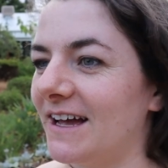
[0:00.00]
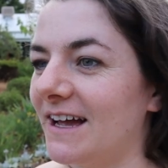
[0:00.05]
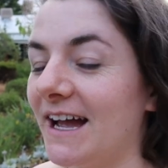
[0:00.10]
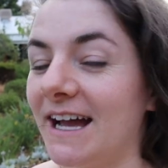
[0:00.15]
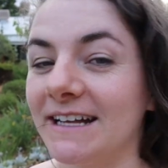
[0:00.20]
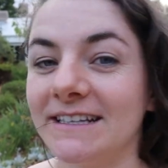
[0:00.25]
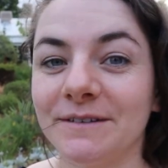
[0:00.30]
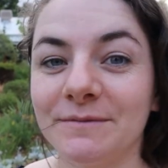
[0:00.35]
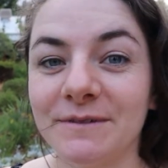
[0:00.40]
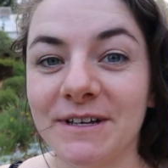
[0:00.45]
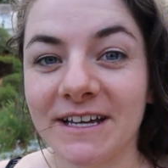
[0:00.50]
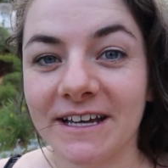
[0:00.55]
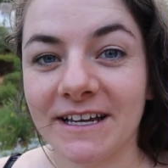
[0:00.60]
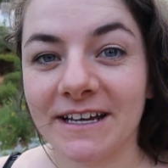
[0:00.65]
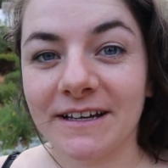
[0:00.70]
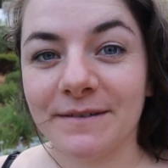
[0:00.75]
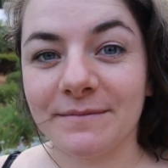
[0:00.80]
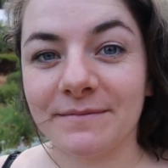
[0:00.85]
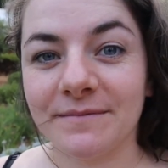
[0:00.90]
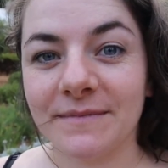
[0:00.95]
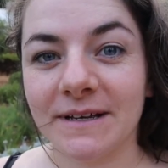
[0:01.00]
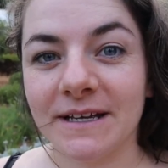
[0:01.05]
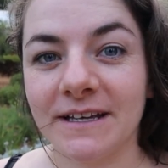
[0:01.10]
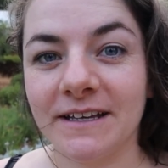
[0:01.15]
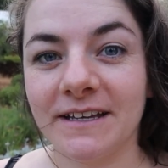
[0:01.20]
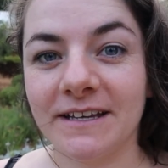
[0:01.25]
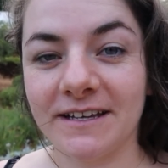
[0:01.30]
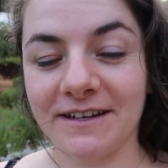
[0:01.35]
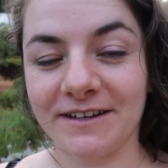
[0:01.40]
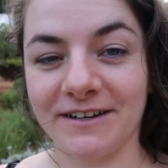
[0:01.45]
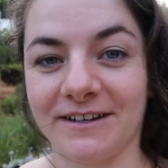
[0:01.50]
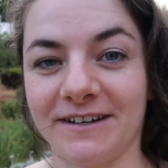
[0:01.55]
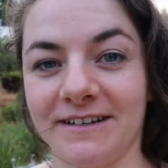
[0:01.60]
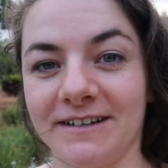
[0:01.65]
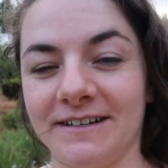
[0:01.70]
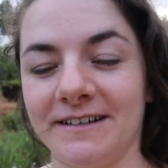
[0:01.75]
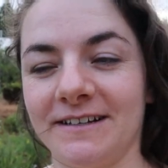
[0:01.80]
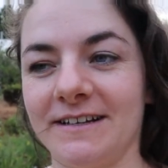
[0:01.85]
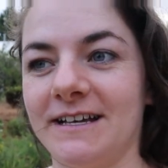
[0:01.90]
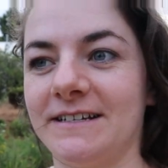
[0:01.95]
And then we came
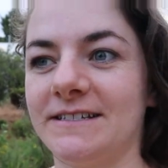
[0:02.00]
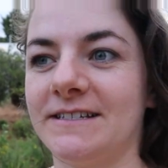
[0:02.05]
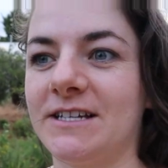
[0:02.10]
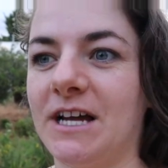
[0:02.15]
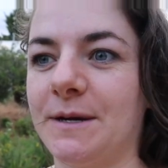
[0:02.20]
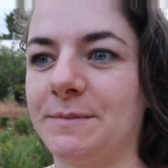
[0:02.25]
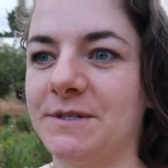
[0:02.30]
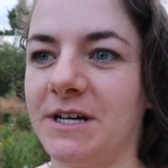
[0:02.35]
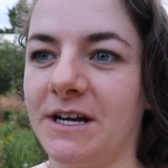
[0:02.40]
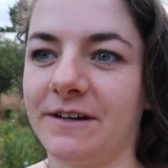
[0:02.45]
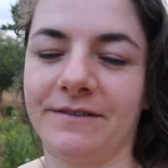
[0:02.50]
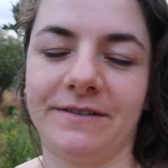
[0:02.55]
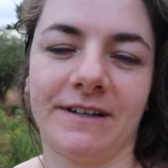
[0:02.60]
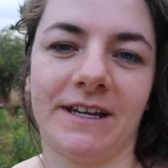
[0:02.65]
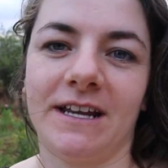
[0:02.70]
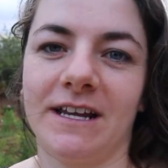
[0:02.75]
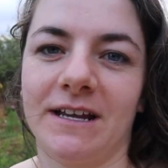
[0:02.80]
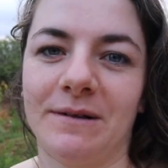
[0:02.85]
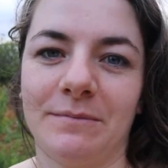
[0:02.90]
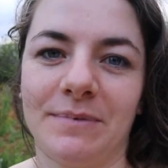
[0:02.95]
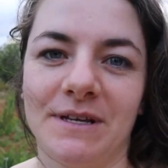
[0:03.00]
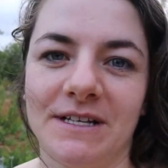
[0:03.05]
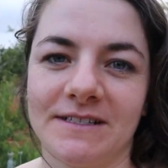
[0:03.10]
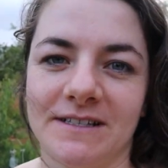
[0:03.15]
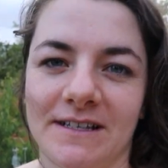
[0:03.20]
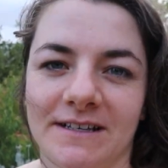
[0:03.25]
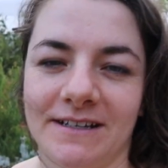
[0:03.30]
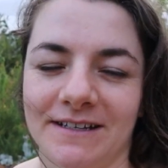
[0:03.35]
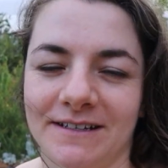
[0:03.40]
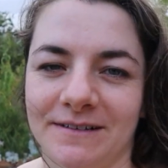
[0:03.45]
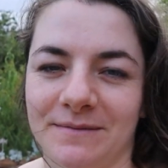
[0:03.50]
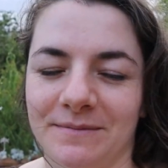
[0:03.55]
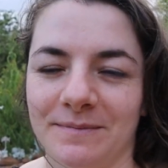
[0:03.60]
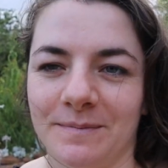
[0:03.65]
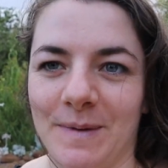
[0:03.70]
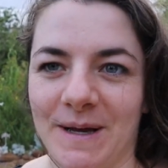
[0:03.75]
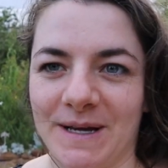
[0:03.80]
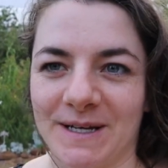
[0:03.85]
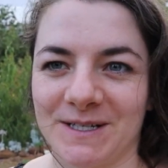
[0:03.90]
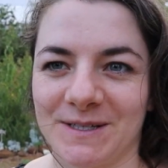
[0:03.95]
here and stopped off and getting pizza in
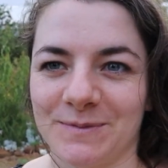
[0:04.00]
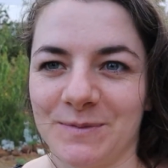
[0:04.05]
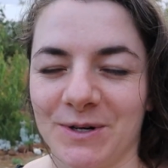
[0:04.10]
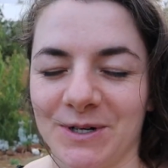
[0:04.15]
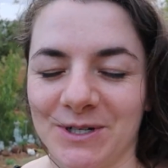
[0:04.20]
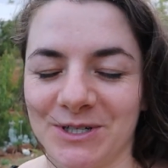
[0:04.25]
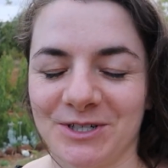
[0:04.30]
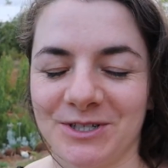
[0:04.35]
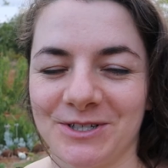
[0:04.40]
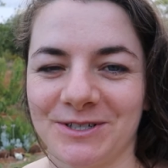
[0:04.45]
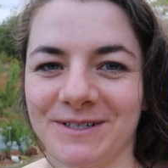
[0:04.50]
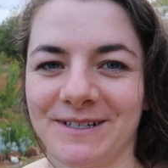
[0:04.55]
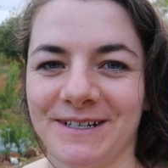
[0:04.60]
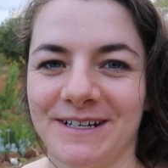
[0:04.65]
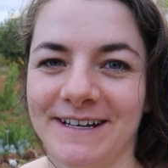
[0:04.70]
Bacchus Marsh.